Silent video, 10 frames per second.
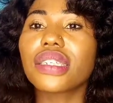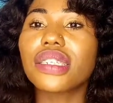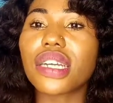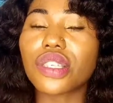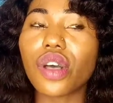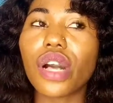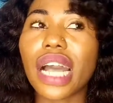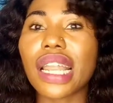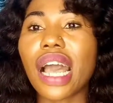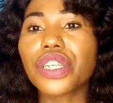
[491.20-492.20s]
Dettol
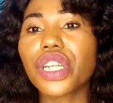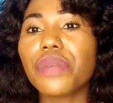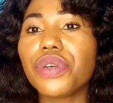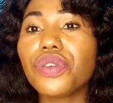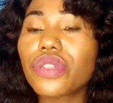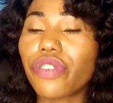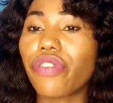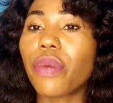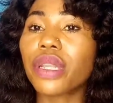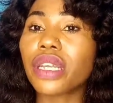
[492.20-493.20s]
can actually be used for
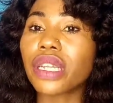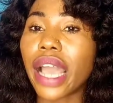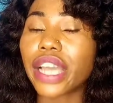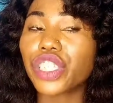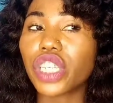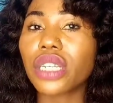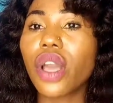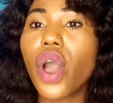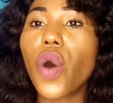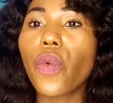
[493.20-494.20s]
feminine hygiene,
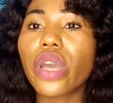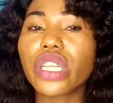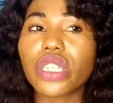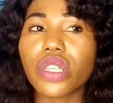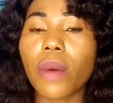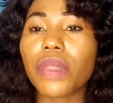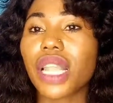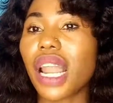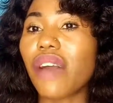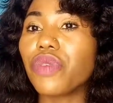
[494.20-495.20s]
which is something
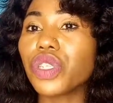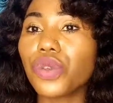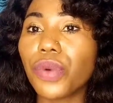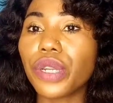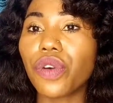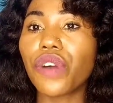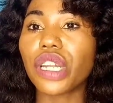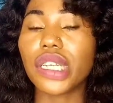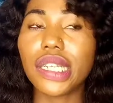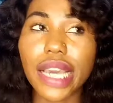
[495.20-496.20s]
that I've been doing over
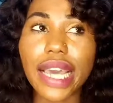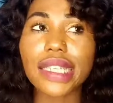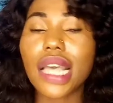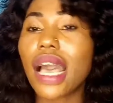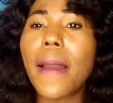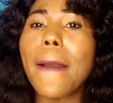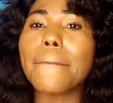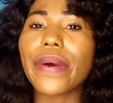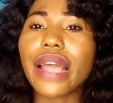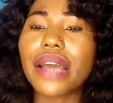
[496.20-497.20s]
the years.
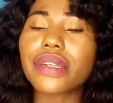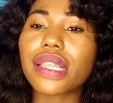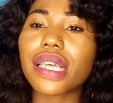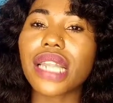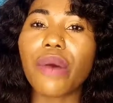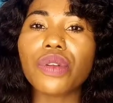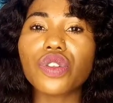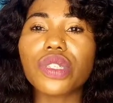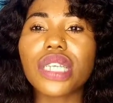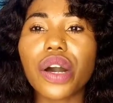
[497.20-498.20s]
But now another thing I want
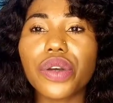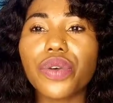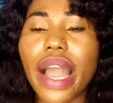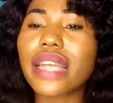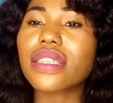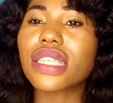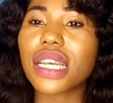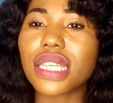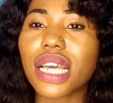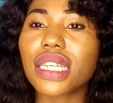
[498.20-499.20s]
to tell you, I
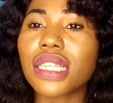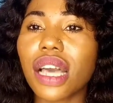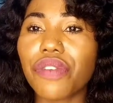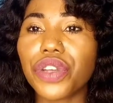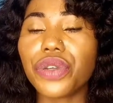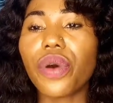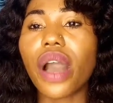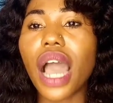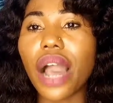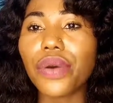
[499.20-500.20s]
stated in that video
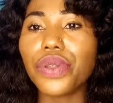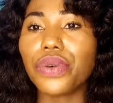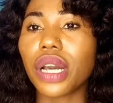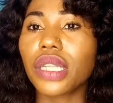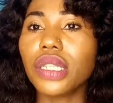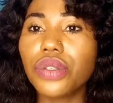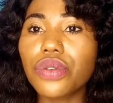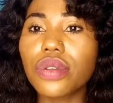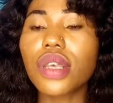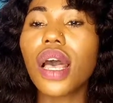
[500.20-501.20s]
how you can
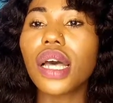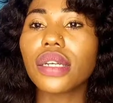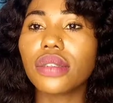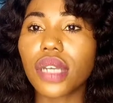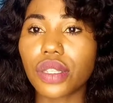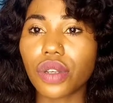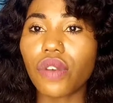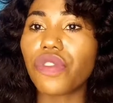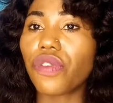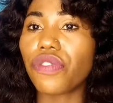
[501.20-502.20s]
use
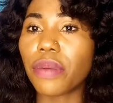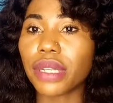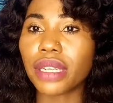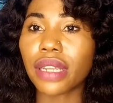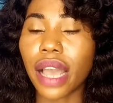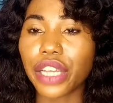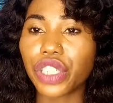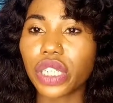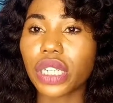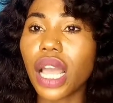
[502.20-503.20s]
Dettol for feminine
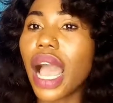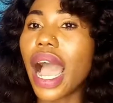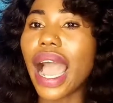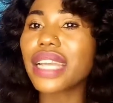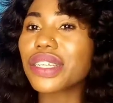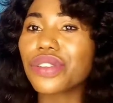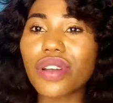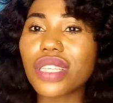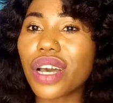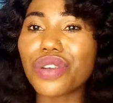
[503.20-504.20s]
hygiene. I did
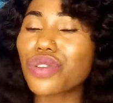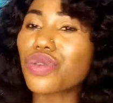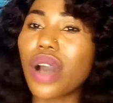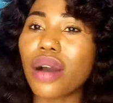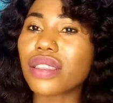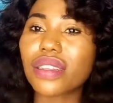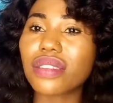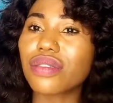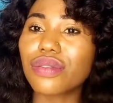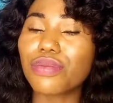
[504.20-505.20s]
not tell you to go
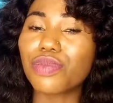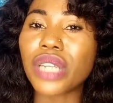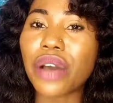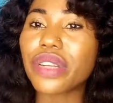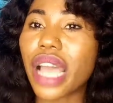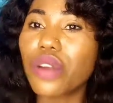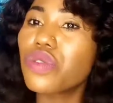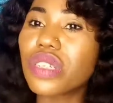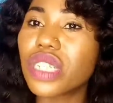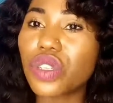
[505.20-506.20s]
and now
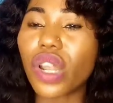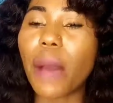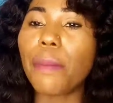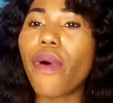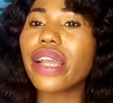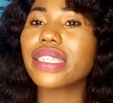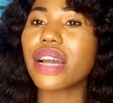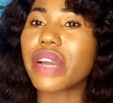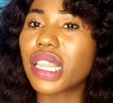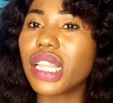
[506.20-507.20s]
dilute Dettol and pour it
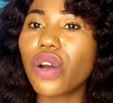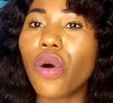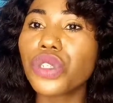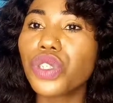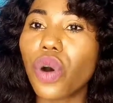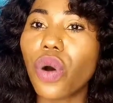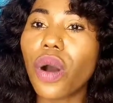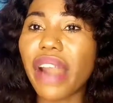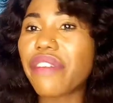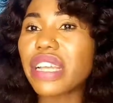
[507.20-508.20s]
directly on your
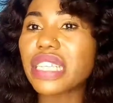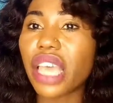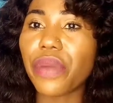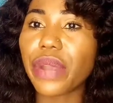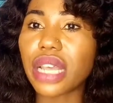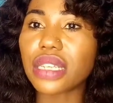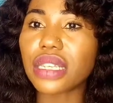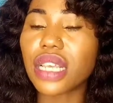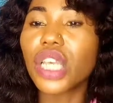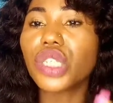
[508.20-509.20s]
private
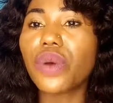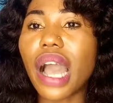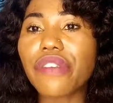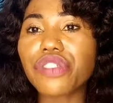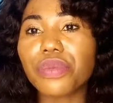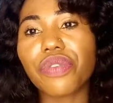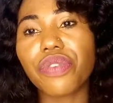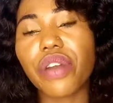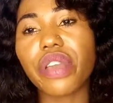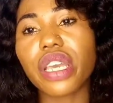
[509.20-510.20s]
areas. You have to be
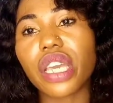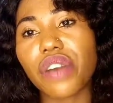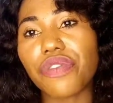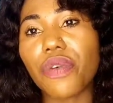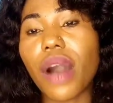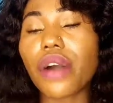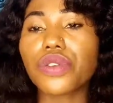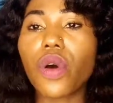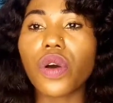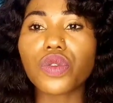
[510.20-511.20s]
very careful how
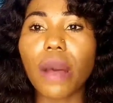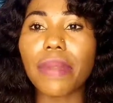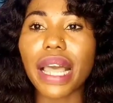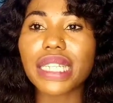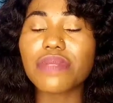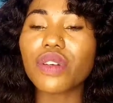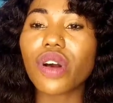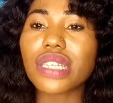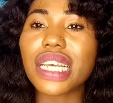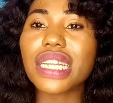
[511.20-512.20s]
you also apply this,
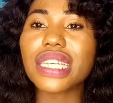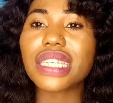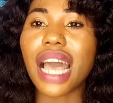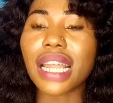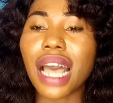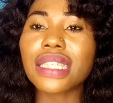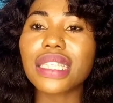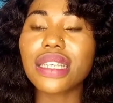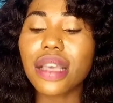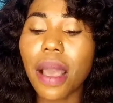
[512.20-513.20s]
because it is an
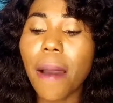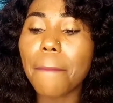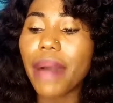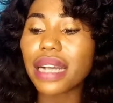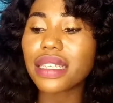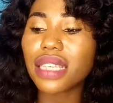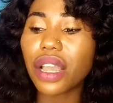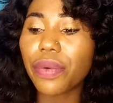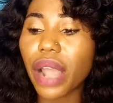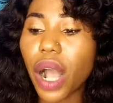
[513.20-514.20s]

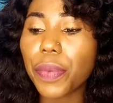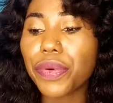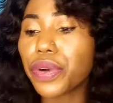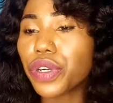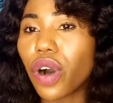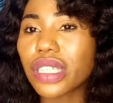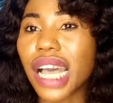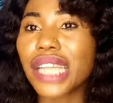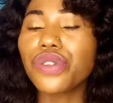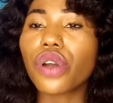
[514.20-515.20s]
antibacterial product
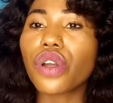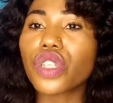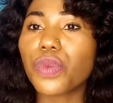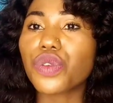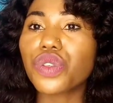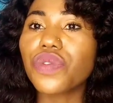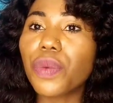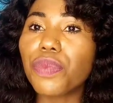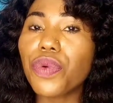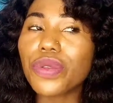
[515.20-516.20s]
and you're not supposed to
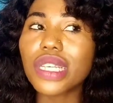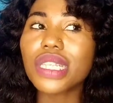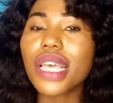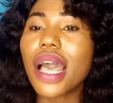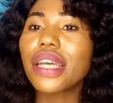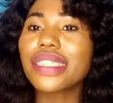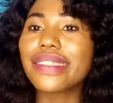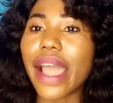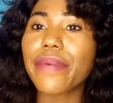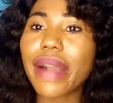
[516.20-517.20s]
even put it
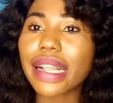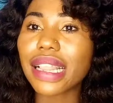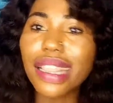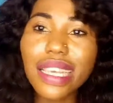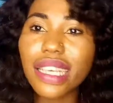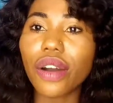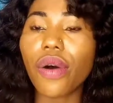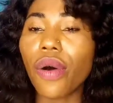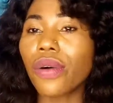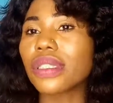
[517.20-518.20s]
directly
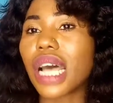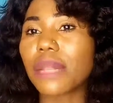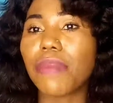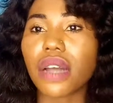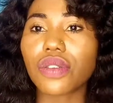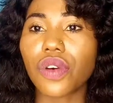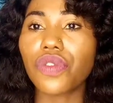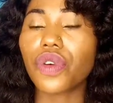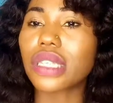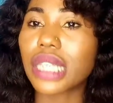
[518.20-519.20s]
on that part of
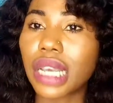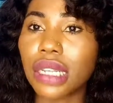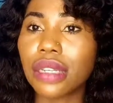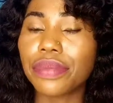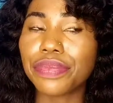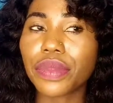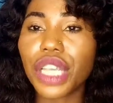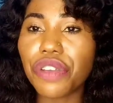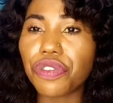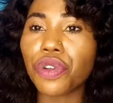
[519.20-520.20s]
your skin,
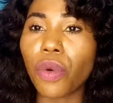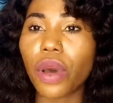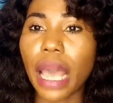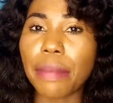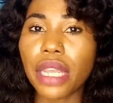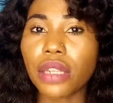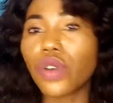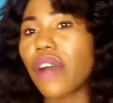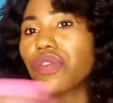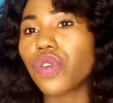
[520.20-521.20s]
if you know what I mean. You
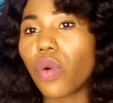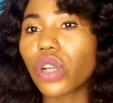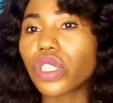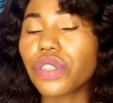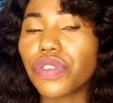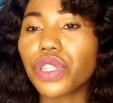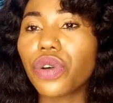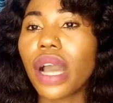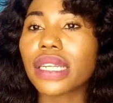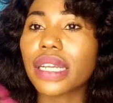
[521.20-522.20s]
have to go watch the
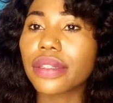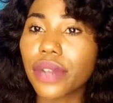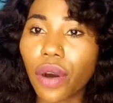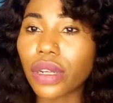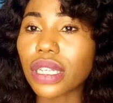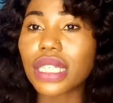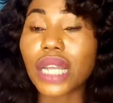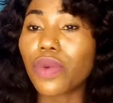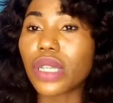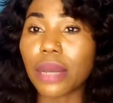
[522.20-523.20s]
video and then
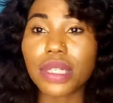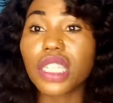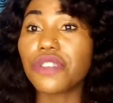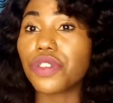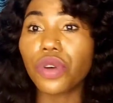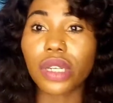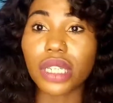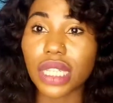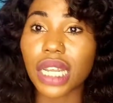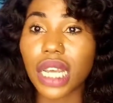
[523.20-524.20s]
understand what I'm saying if you don't
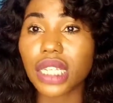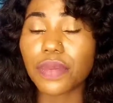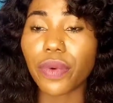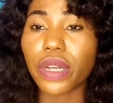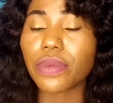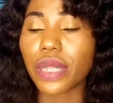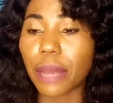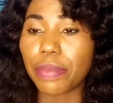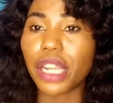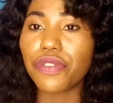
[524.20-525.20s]
understand at this point, but I
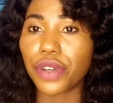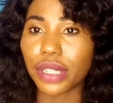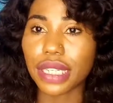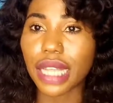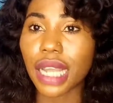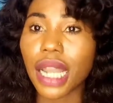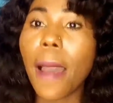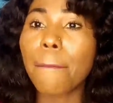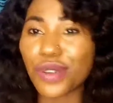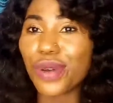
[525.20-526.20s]
believe you understand.
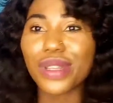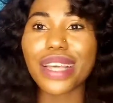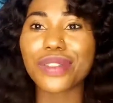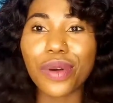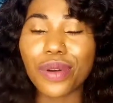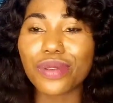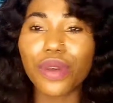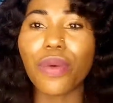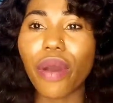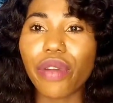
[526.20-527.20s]
So
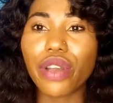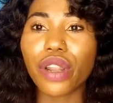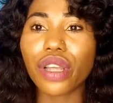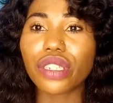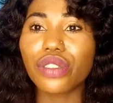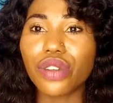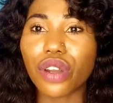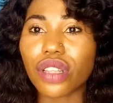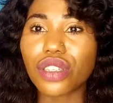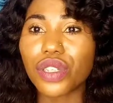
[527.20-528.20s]
don't worry, you're
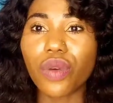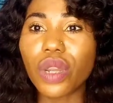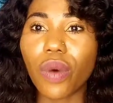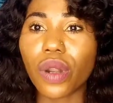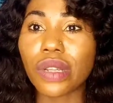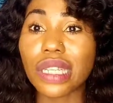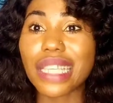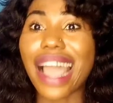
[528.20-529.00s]
not the only one on this.